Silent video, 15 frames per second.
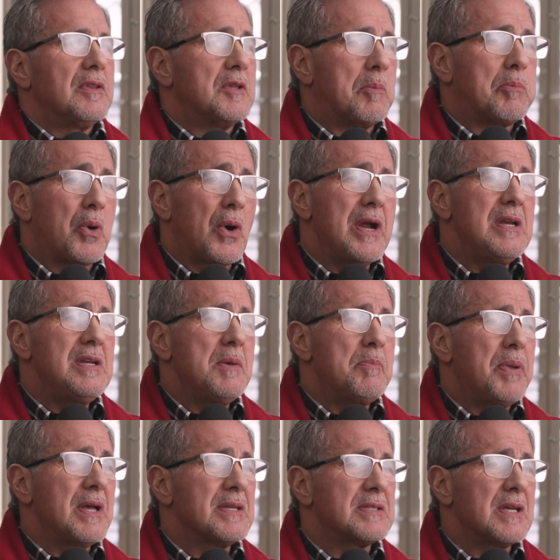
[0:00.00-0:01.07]
The brain
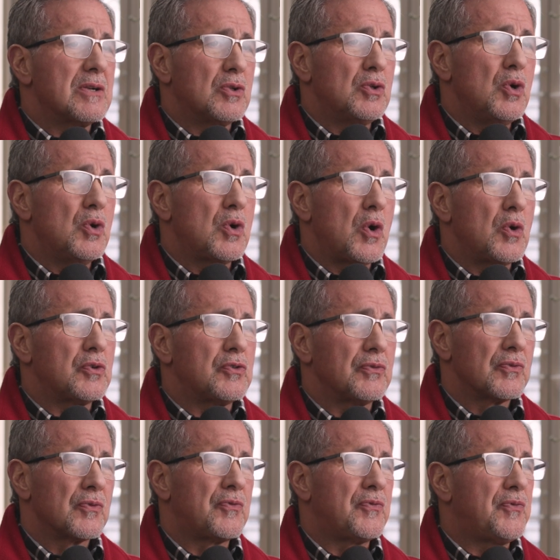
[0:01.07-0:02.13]
depends on glucose
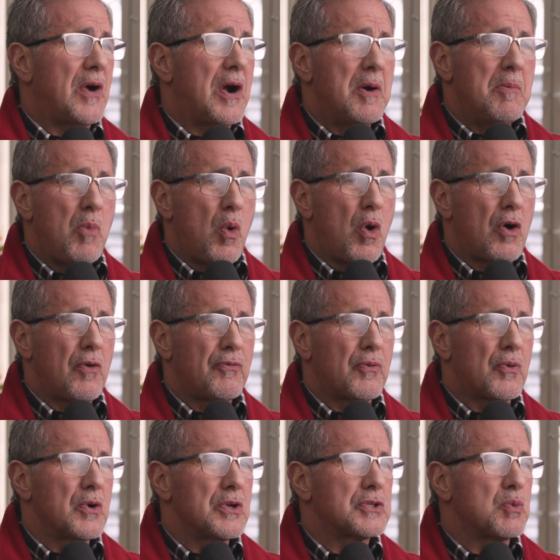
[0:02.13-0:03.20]
far more
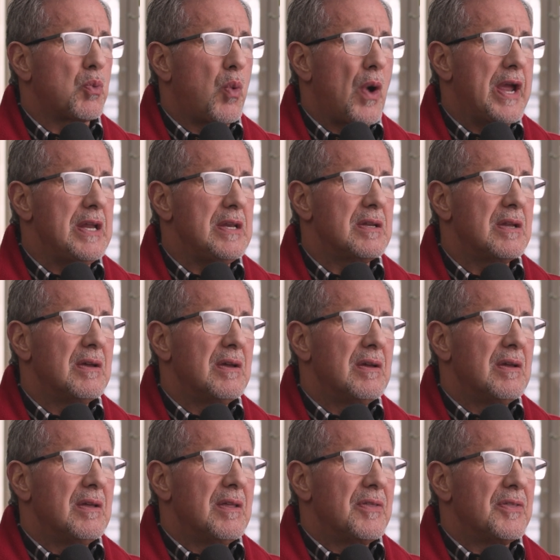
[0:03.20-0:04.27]
for its weight
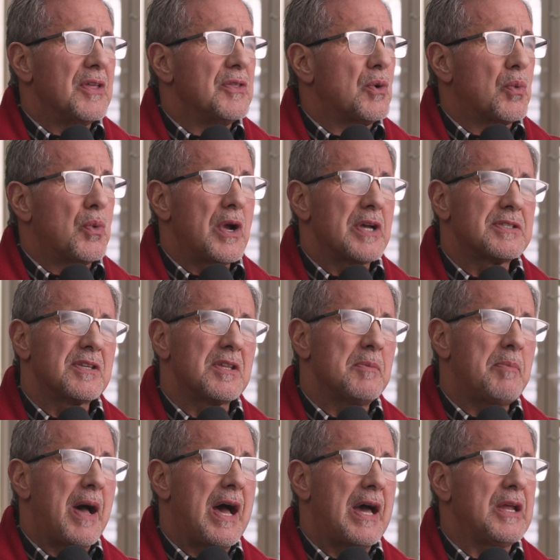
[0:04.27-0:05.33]
than the rest of the
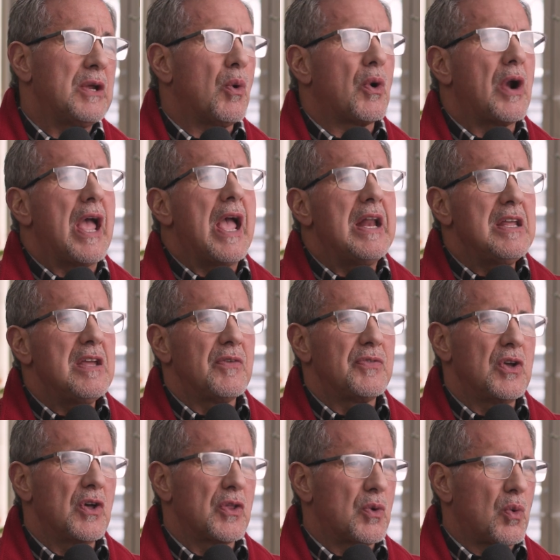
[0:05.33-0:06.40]
body or any of the other